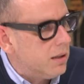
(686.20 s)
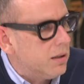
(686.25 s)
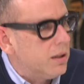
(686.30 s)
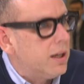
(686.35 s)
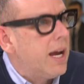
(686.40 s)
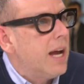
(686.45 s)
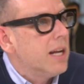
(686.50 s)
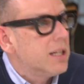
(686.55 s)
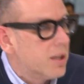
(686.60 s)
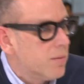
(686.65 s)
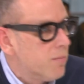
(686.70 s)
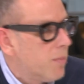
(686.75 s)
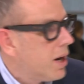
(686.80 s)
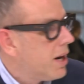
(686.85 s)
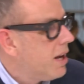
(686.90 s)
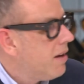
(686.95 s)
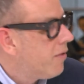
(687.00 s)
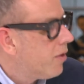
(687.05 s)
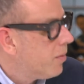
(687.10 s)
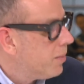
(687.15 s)
get some
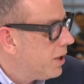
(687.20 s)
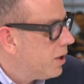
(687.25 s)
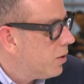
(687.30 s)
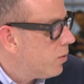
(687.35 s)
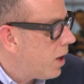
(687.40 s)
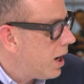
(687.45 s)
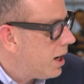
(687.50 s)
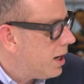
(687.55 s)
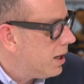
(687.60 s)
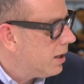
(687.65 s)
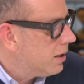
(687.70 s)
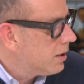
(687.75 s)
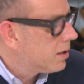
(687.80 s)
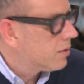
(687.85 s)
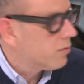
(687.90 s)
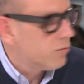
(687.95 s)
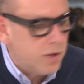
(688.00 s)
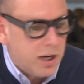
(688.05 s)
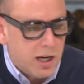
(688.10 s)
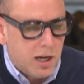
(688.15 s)
money from the Iranians,
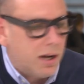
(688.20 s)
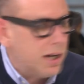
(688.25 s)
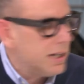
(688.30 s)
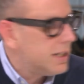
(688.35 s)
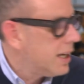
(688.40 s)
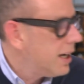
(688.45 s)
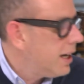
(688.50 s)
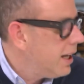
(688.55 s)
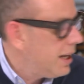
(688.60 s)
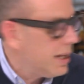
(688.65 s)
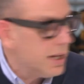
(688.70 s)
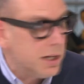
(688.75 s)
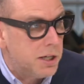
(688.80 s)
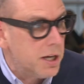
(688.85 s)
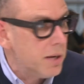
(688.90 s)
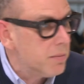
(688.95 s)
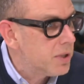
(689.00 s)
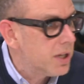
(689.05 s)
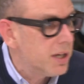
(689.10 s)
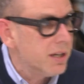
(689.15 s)
realizing that the
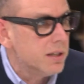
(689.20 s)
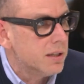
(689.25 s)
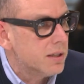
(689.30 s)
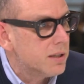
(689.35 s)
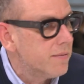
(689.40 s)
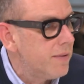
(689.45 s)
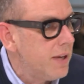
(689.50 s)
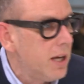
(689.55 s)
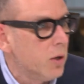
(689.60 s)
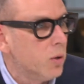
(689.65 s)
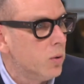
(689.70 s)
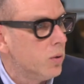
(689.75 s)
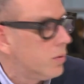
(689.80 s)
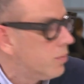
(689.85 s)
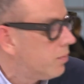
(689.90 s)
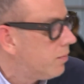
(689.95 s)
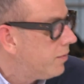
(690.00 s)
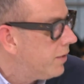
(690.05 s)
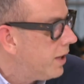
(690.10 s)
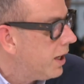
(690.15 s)
Egyptians, the
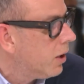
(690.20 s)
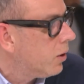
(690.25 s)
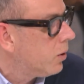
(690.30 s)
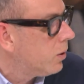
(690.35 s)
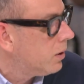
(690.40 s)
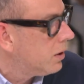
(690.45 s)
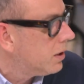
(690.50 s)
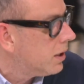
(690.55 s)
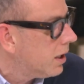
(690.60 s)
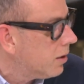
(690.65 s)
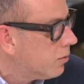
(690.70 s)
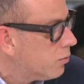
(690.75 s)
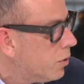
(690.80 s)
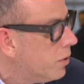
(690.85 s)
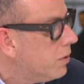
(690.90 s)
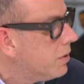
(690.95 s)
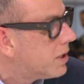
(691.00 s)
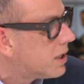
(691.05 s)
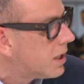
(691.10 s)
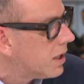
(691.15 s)
old
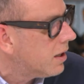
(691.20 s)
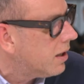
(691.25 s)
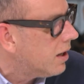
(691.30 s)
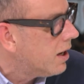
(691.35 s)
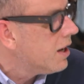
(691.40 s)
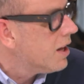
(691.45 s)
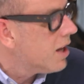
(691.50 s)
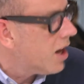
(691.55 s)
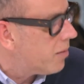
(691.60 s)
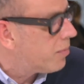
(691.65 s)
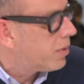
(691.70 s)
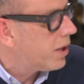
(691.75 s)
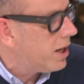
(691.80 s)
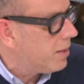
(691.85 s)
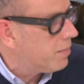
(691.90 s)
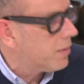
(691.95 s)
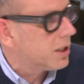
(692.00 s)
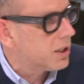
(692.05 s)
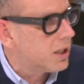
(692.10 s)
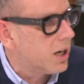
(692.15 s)
roots are pretty
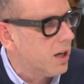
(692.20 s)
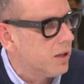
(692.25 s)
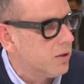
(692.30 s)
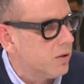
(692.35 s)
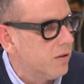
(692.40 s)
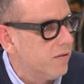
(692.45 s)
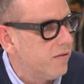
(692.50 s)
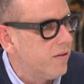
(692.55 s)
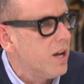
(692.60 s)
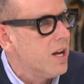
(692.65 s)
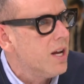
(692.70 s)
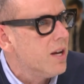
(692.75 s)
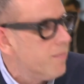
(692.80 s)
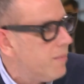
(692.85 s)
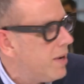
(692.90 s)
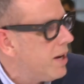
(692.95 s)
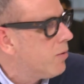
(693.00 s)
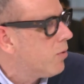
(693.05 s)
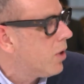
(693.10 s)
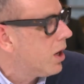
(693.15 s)
much cut off.
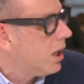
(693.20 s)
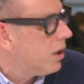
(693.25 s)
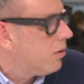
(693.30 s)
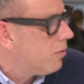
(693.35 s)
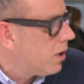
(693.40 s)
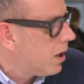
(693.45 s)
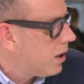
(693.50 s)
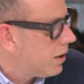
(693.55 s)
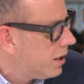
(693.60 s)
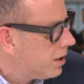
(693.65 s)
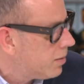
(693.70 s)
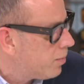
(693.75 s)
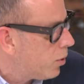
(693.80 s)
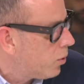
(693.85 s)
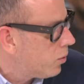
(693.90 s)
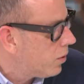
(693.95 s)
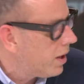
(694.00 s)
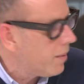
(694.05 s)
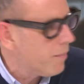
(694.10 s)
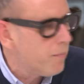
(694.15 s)
Meanwhile, Iran is
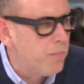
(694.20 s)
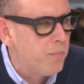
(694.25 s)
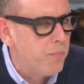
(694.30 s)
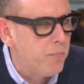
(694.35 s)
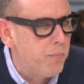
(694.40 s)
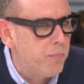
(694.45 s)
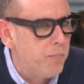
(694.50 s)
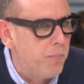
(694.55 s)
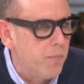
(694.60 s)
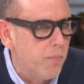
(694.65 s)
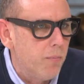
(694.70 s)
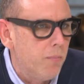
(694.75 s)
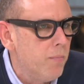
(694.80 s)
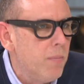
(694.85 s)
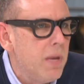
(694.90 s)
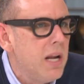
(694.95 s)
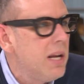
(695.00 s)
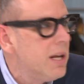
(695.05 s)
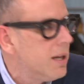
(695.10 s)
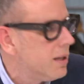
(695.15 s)
pouring
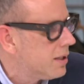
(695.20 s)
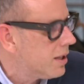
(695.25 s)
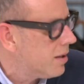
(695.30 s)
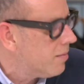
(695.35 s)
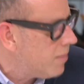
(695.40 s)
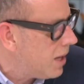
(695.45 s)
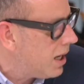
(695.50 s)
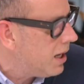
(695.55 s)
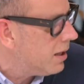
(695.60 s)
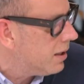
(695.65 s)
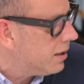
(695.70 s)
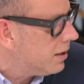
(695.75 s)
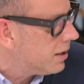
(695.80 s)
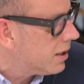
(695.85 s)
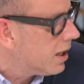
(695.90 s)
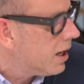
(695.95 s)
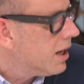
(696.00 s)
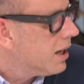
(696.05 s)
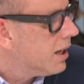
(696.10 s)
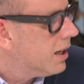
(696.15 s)
millions and millions
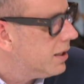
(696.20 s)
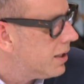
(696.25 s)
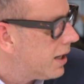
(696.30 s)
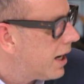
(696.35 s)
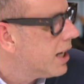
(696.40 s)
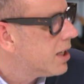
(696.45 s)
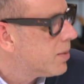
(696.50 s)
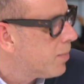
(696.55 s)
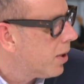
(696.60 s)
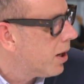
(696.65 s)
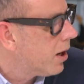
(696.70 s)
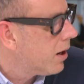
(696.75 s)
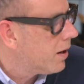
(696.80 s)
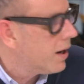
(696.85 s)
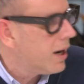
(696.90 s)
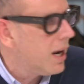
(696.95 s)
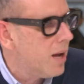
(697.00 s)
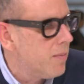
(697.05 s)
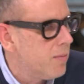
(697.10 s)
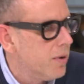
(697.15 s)
into Hezbollah
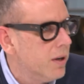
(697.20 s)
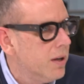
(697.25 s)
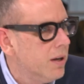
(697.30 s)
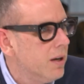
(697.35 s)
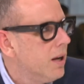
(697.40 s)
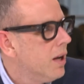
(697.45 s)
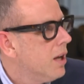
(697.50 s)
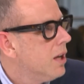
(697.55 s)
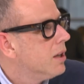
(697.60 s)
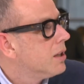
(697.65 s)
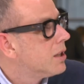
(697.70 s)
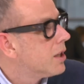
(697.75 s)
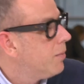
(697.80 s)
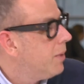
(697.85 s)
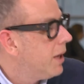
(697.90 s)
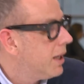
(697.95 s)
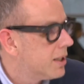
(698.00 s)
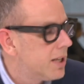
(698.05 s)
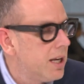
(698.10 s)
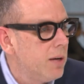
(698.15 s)
in Lebanon. Yep. So we
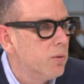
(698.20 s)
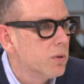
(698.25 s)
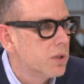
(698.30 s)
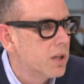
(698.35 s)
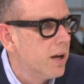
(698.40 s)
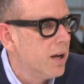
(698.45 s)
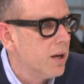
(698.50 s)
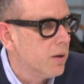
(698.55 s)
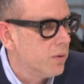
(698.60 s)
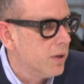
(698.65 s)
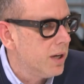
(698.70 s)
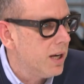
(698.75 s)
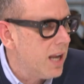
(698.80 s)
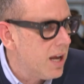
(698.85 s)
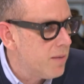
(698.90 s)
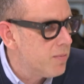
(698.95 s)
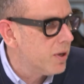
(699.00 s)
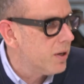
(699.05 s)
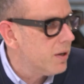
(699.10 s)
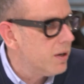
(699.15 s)
can see what's going on in
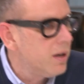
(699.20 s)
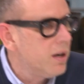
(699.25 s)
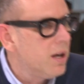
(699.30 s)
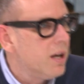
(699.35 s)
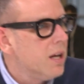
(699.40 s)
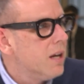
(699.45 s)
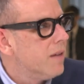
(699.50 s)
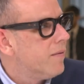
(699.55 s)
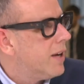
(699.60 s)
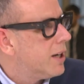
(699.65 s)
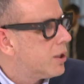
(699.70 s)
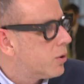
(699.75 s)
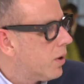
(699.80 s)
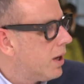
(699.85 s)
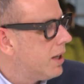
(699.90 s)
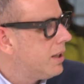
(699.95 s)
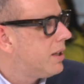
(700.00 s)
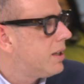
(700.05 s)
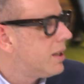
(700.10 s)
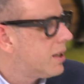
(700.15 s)
Lebanon. They're
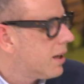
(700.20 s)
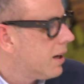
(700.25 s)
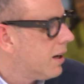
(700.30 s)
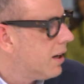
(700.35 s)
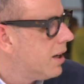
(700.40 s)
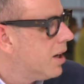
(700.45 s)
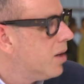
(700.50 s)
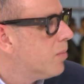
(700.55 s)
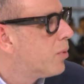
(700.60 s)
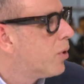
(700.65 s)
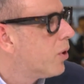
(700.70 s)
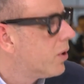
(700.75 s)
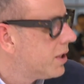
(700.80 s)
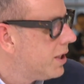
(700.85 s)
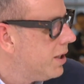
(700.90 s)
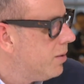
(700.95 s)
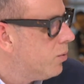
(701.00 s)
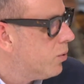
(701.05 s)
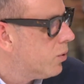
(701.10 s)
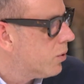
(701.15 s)
trying to start a
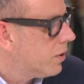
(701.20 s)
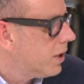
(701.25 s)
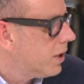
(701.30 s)
proxy war